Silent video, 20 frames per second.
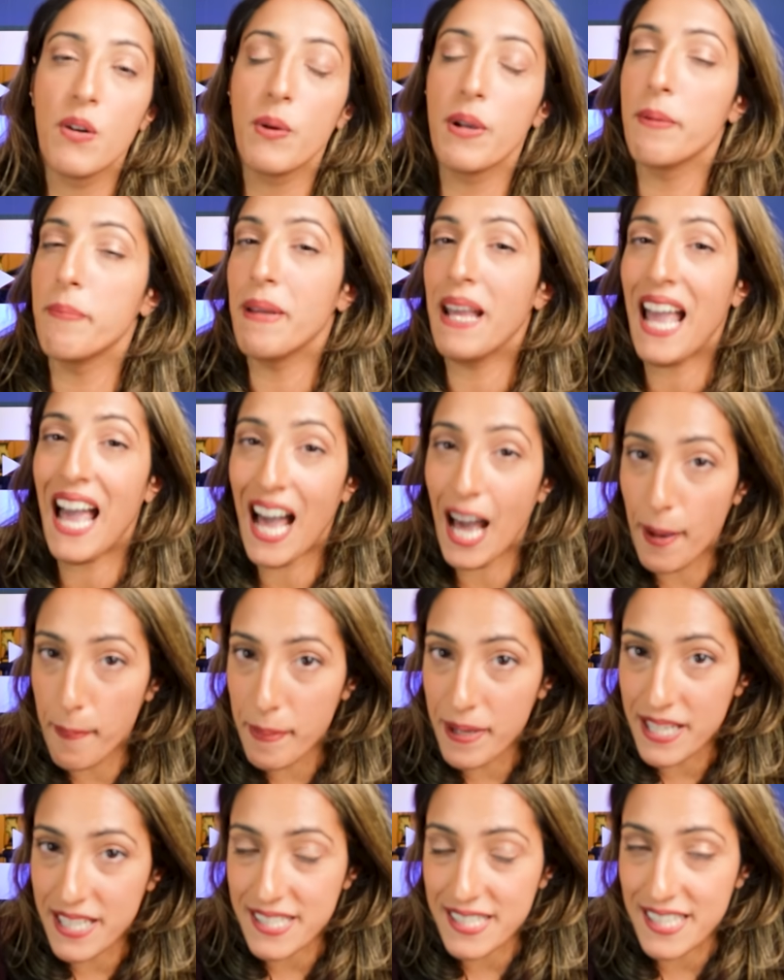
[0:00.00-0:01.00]
we'd be happy
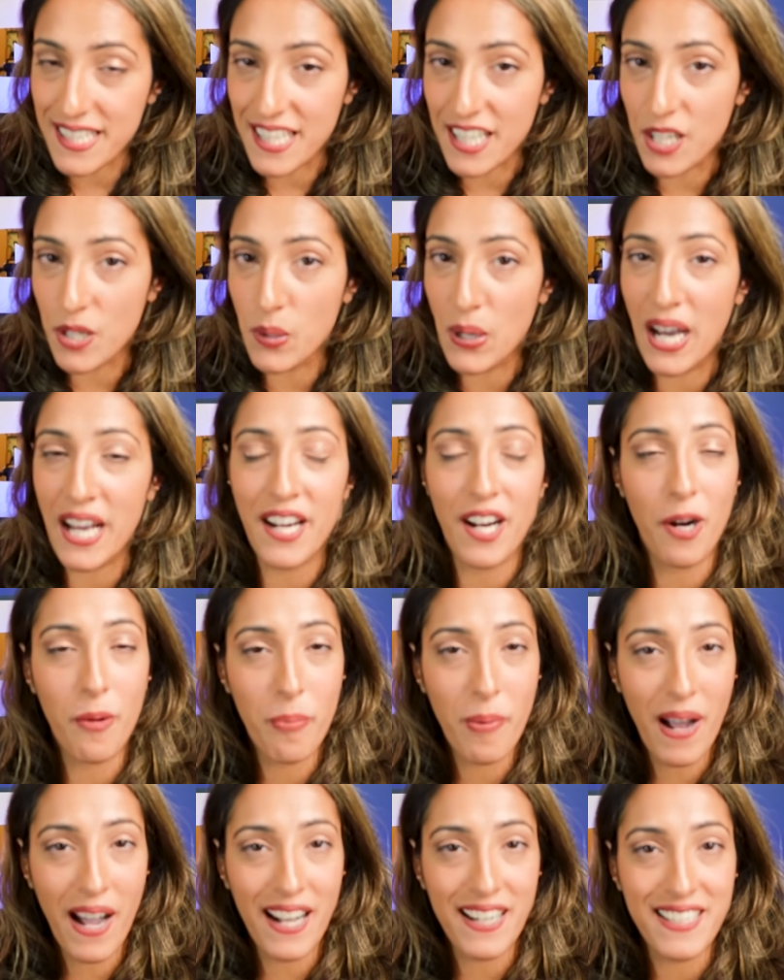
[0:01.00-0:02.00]
to see you at our
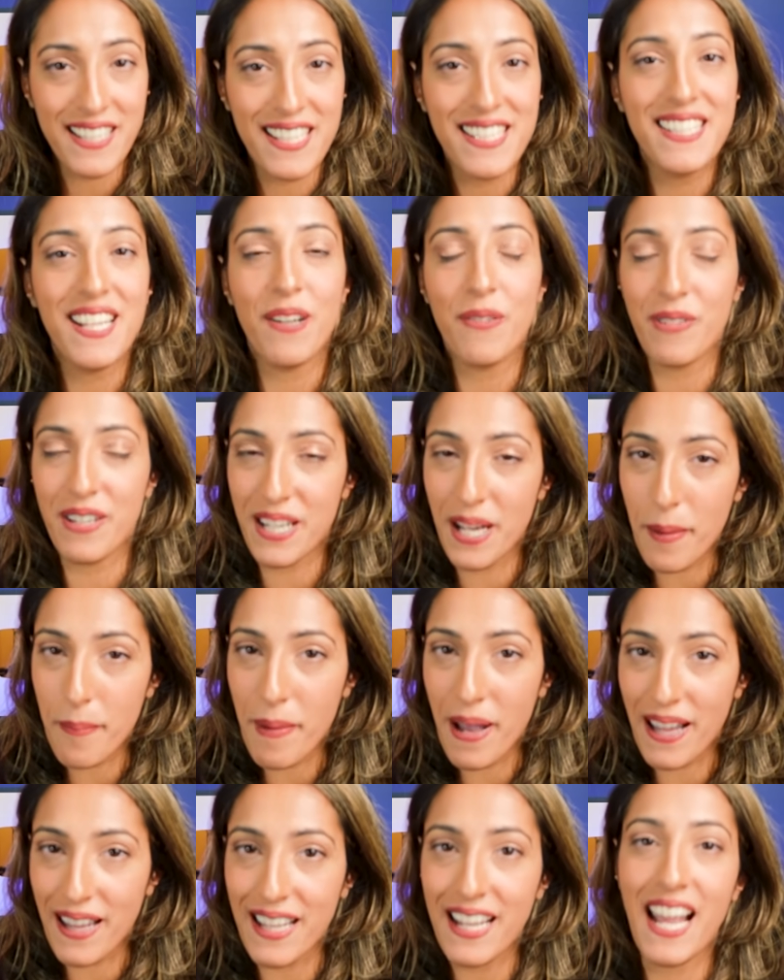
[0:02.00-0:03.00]
practice at Rena
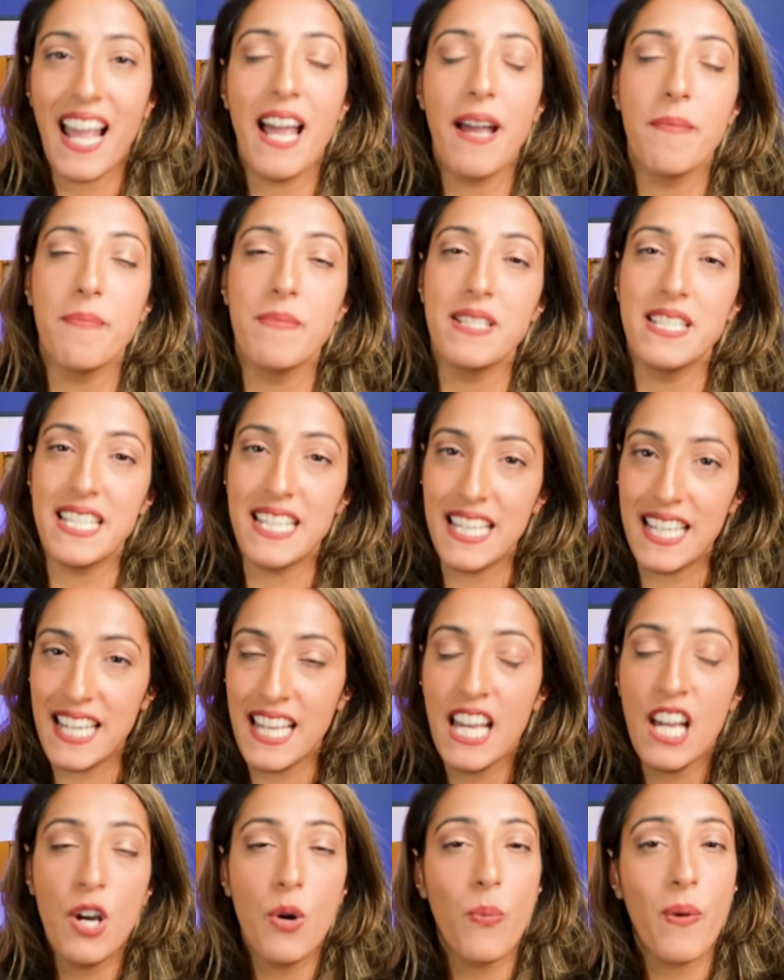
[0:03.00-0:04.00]
Malik M D.
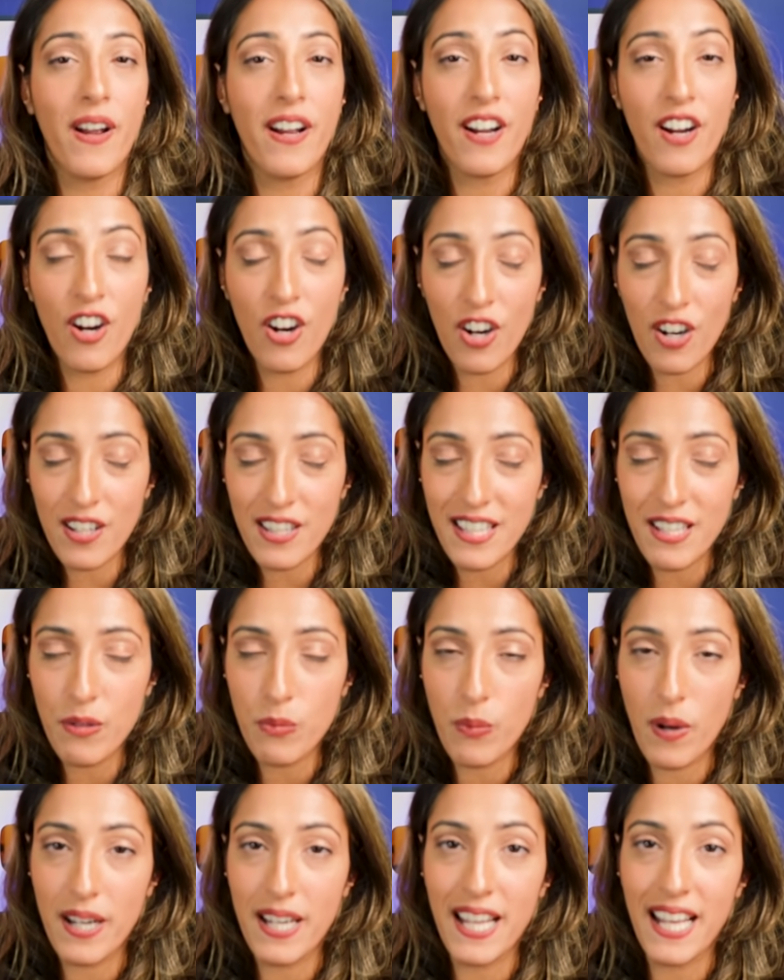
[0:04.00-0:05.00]
We're currently
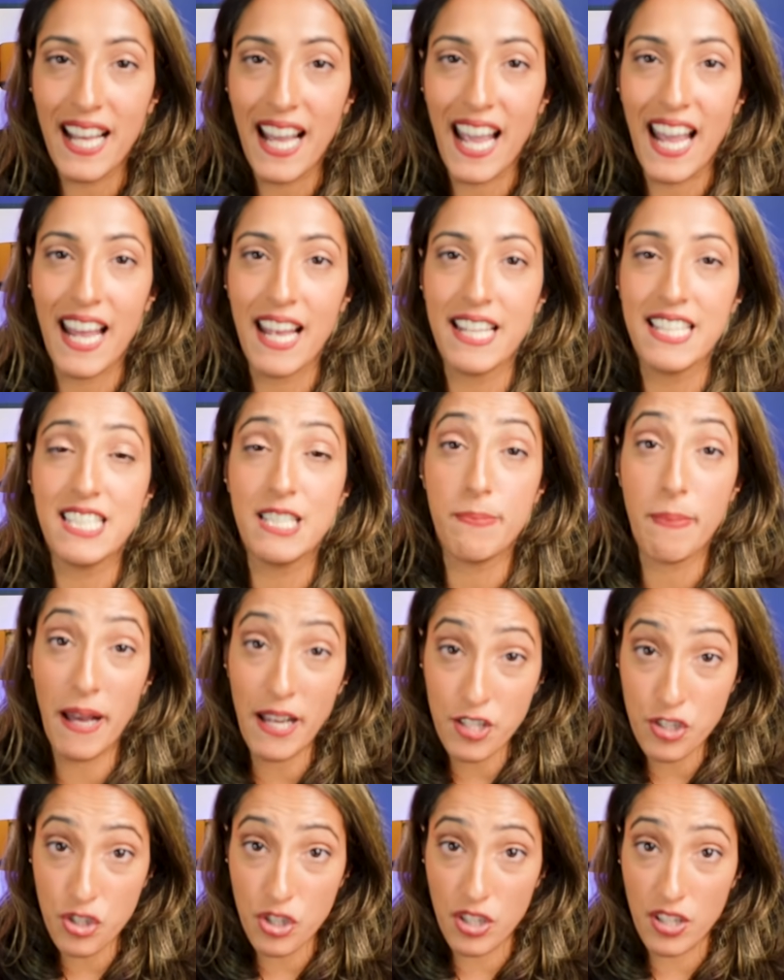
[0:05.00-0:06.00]
running a
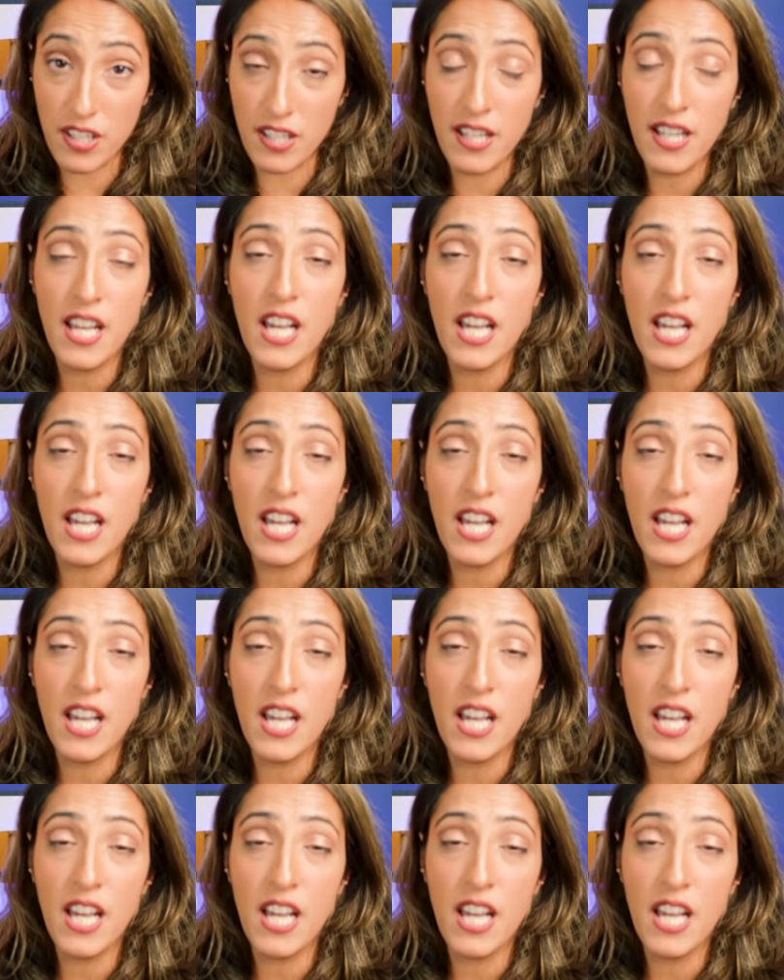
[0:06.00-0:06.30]
special.